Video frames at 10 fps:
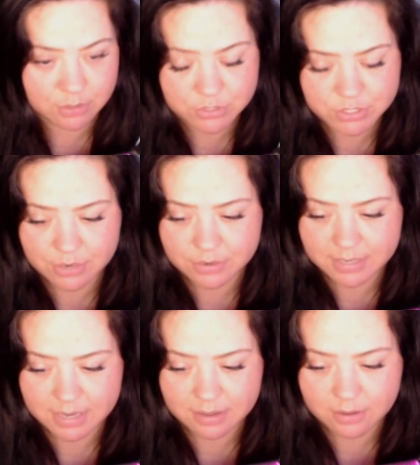I'll share it
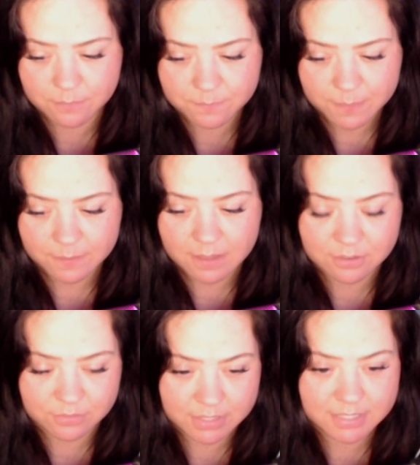now. I
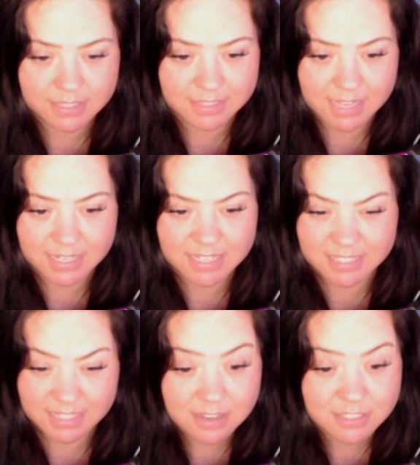really like it.
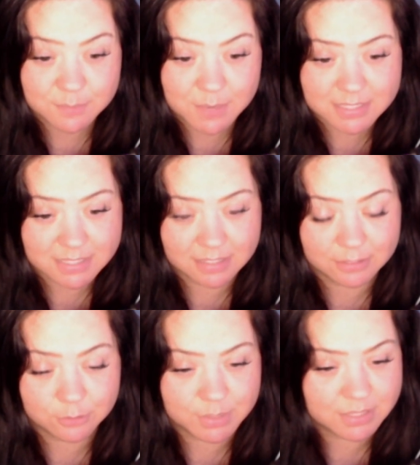They customize it a
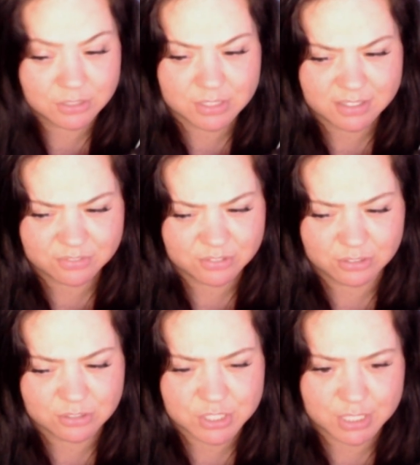little bit and you can get it for a
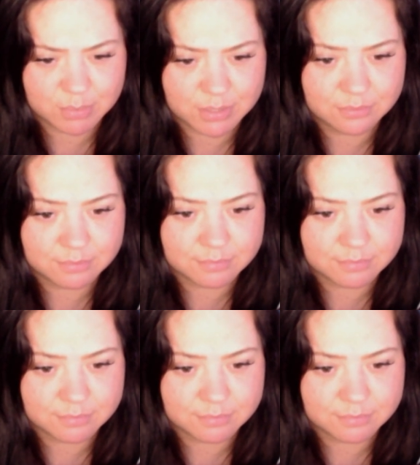lot cheaper.